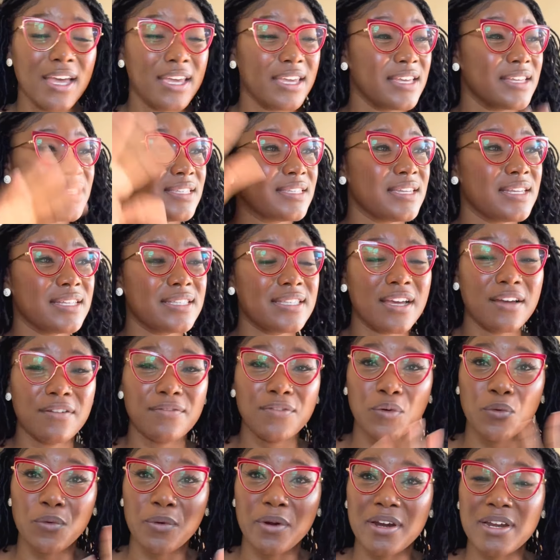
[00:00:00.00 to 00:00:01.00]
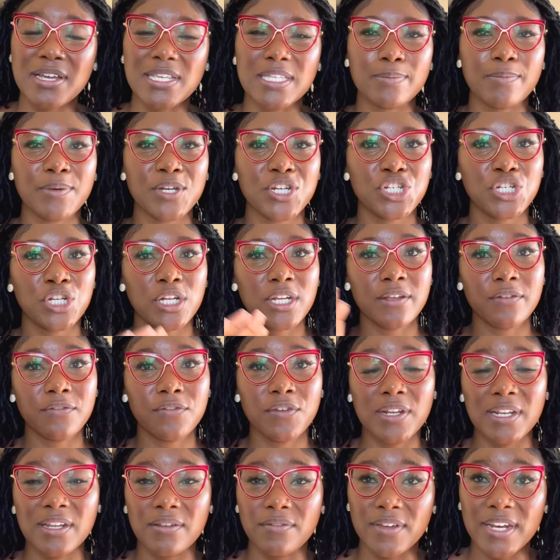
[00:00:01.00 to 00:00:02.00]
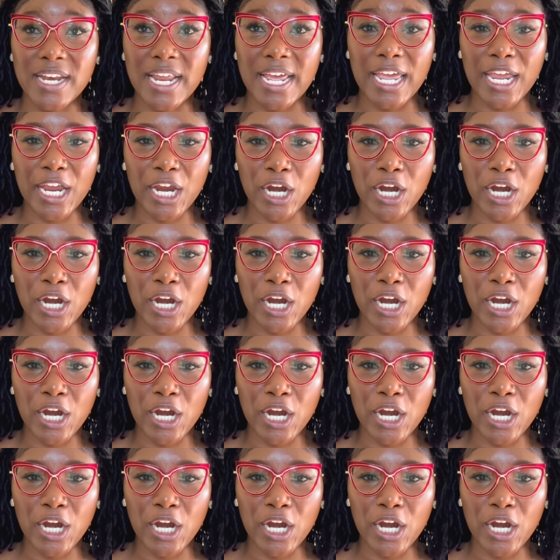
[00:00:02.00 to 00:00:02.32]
You see it everywhere, especially if you live in an